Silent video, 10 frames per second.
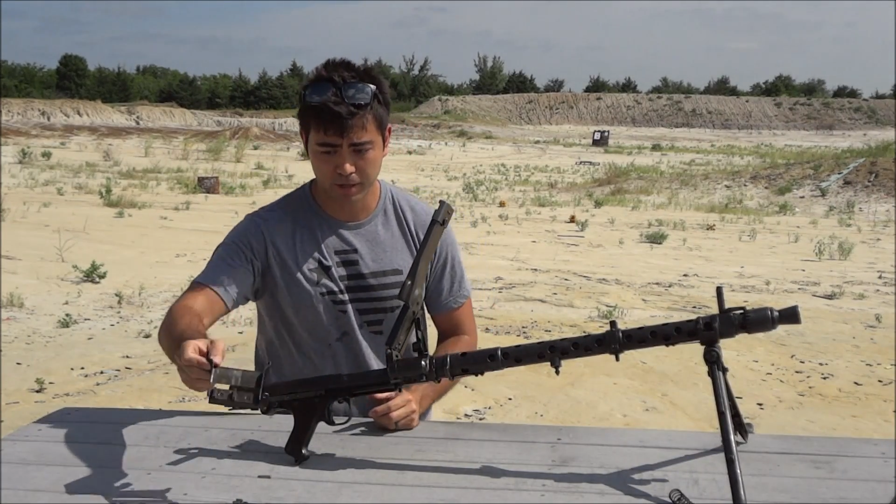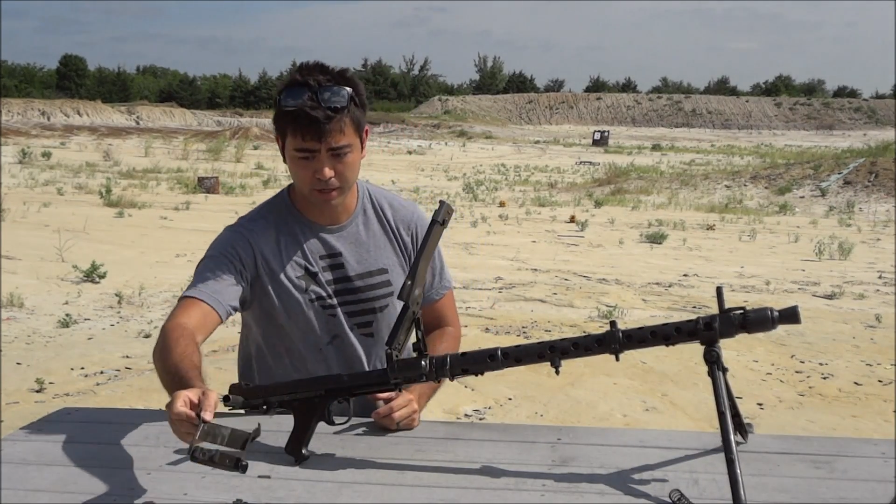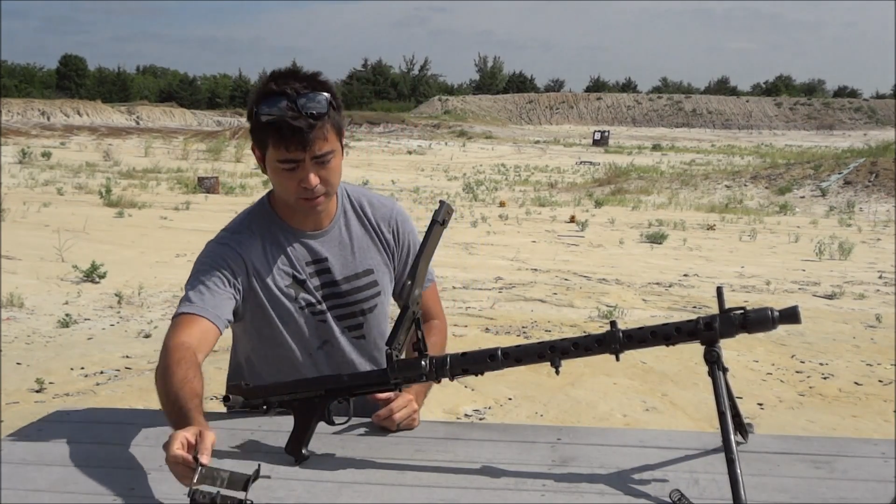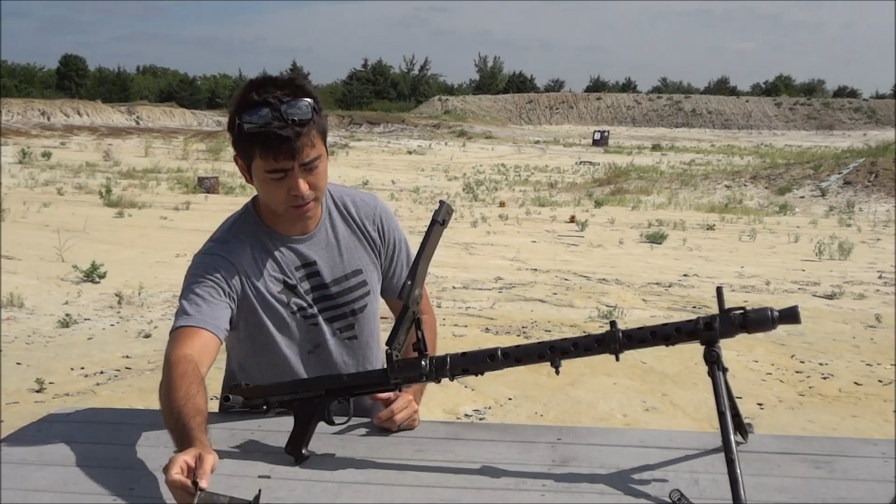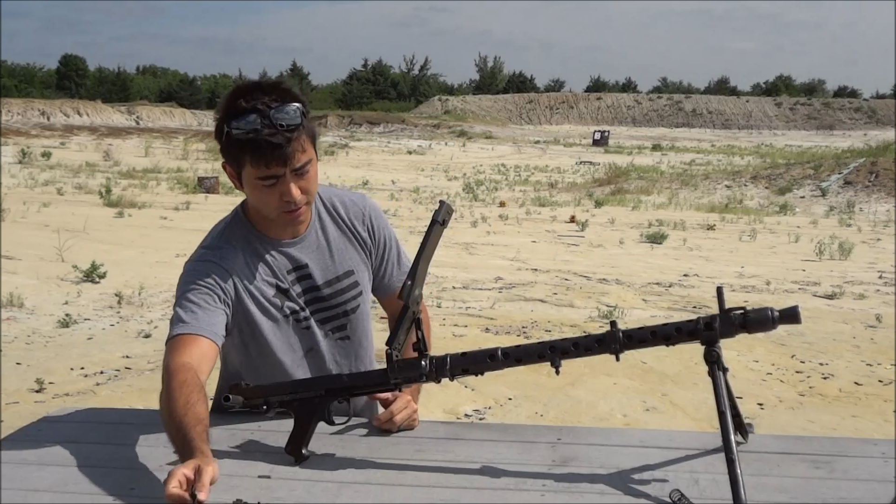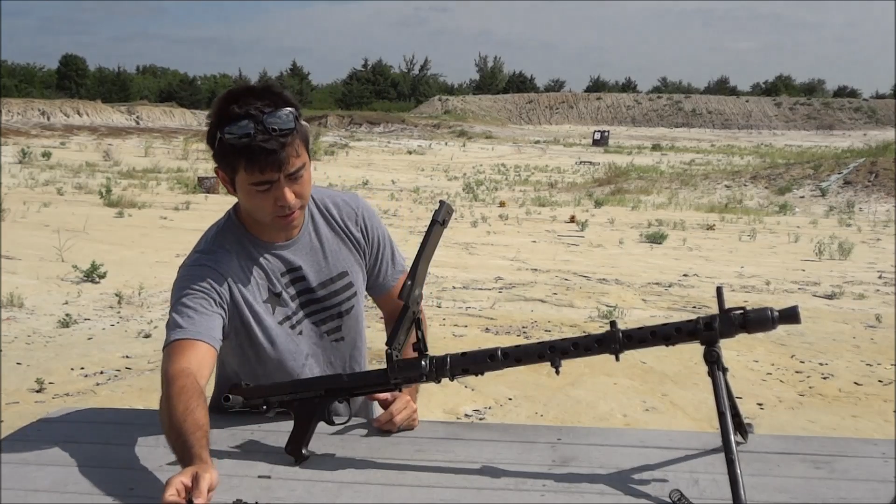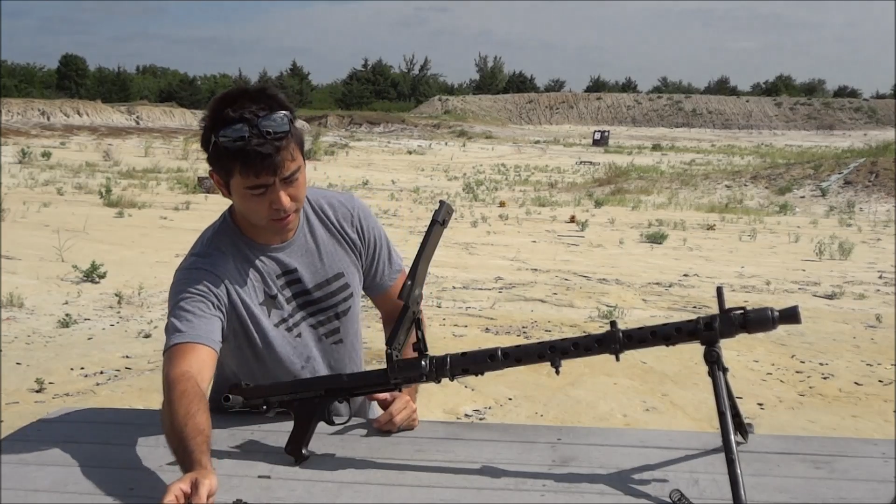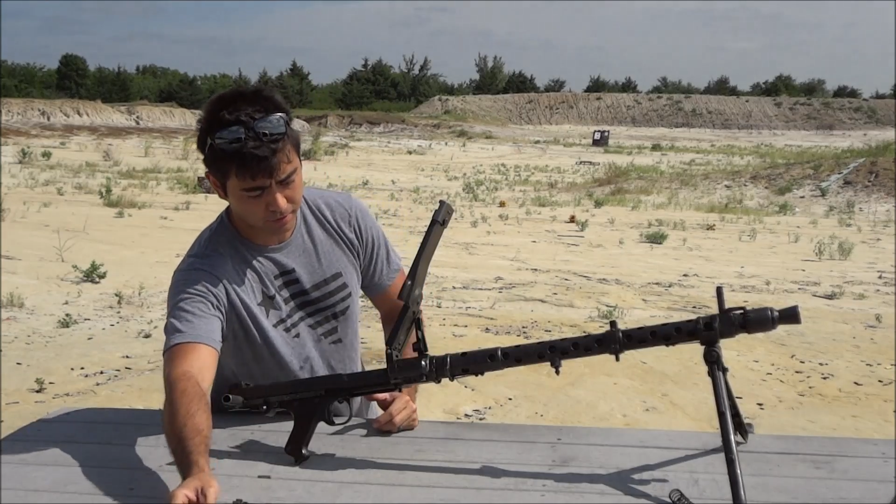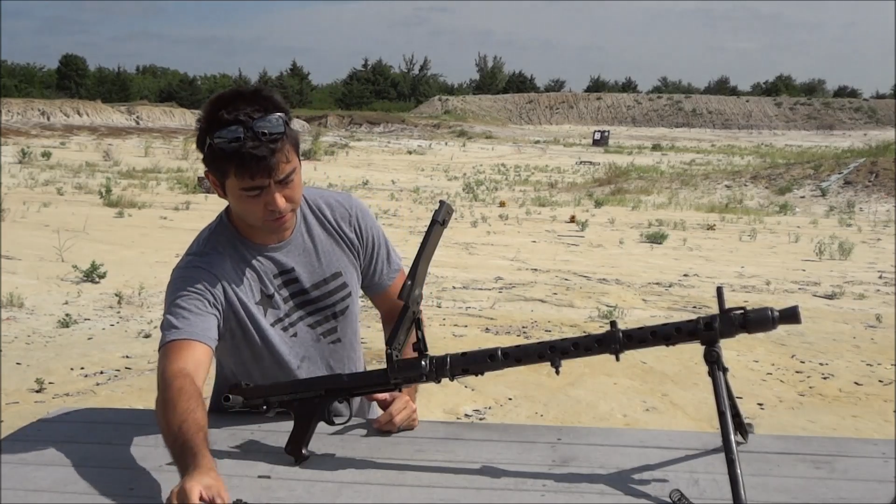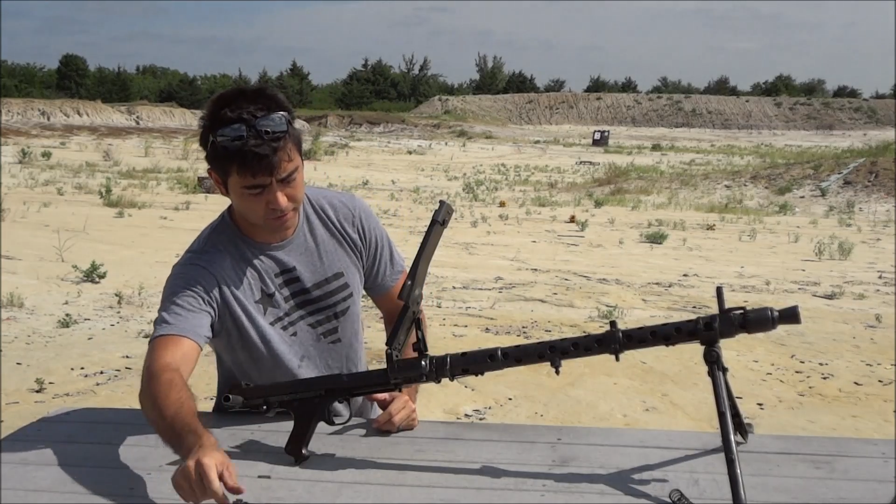that's easy
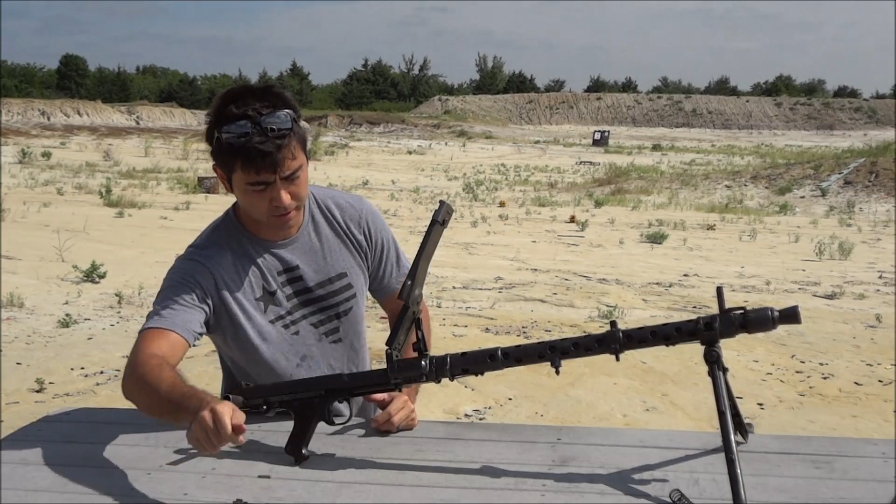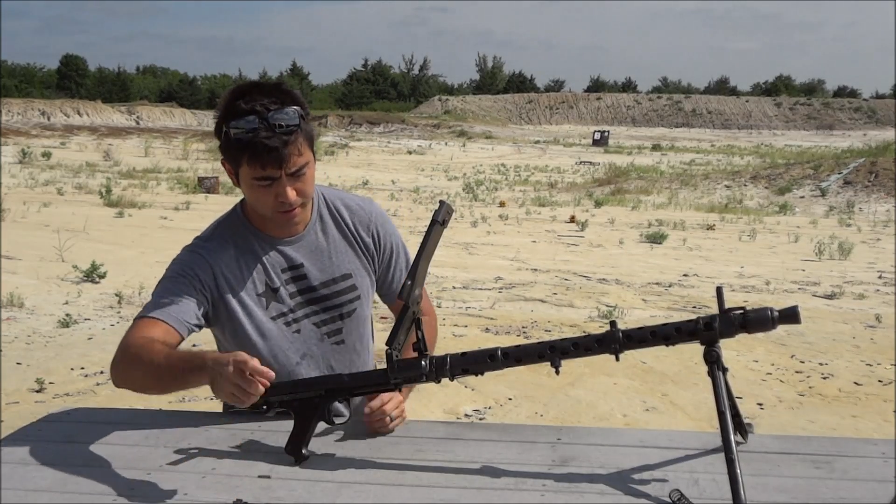enough.